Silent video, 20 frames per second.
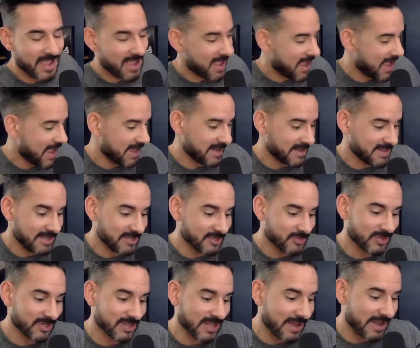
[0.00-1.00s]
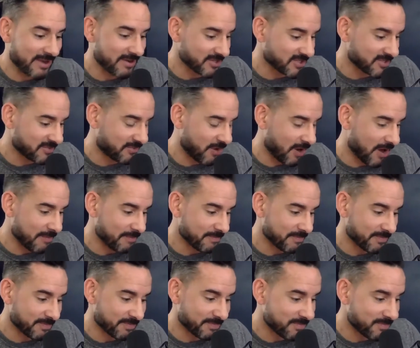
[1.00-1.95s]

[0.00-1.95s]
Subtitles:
And these were letters from